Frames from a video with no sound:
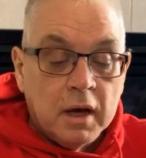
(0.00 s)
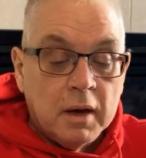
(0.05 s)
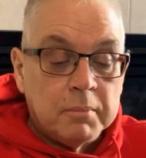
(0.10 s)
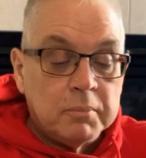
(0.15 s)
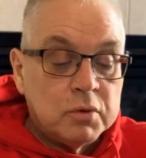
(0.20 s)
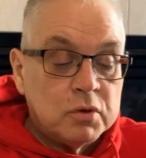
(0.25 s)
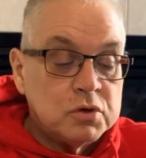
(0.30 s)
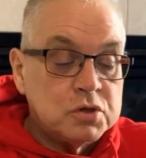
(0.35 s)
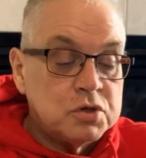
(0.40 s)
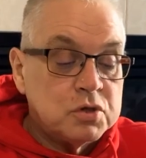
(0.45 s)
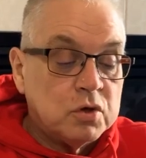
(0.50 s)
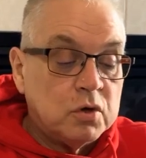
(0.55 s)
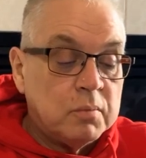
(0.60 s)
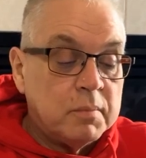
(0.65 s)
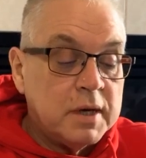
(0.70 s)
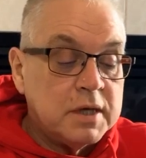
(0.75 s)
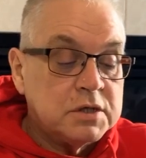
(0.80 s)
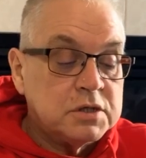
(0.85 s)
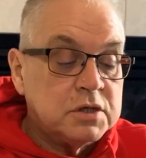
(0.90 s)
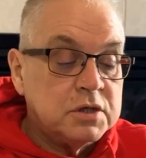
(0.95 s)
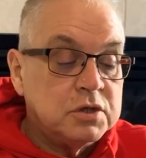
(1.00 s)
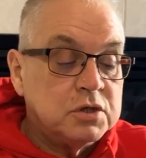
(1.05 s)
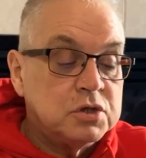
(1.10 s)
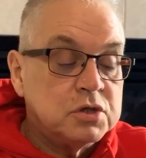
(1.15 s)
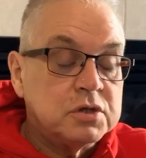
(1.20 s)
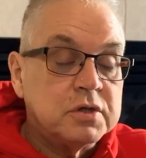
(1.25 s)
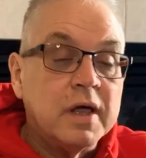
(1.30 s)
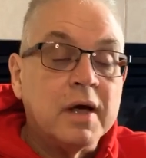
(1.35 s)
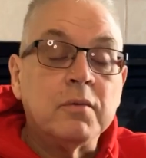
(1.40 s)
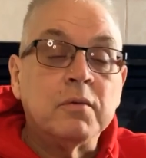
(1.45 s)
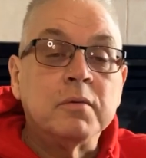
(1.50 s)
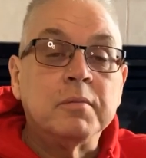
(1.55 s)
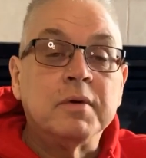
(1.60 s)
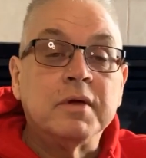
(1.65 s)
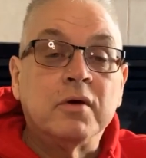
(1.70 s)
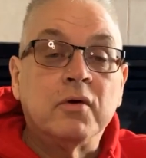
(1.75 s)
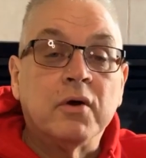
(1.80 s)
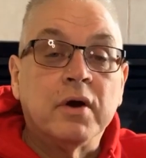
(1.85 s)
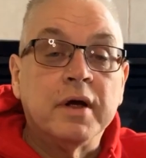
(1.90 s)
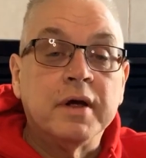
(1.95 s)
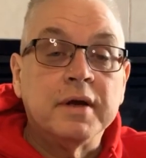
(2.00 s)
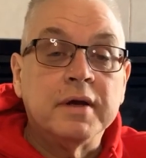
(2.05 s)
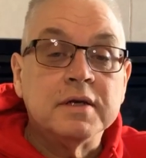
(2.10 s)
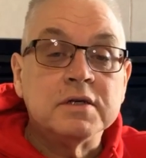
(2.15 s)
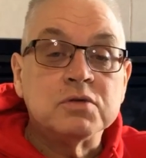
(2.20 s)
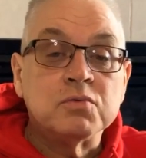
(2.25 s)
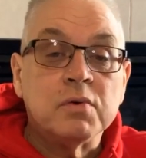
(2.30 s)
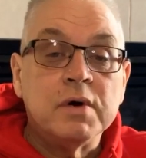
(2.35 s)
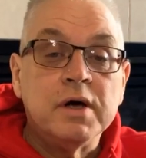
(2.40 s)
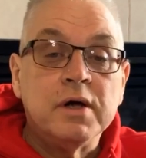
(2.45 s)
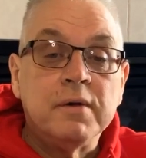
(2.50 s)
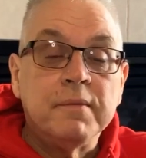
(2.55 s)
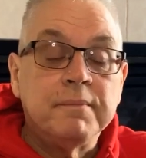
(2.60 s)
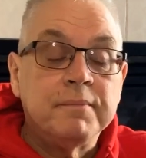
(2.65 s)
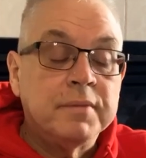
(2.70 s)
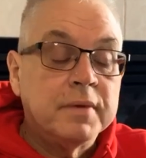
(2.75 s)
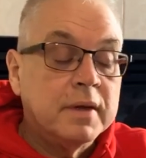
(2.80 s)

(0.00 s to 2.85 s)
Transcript: personal message. That would be great as well.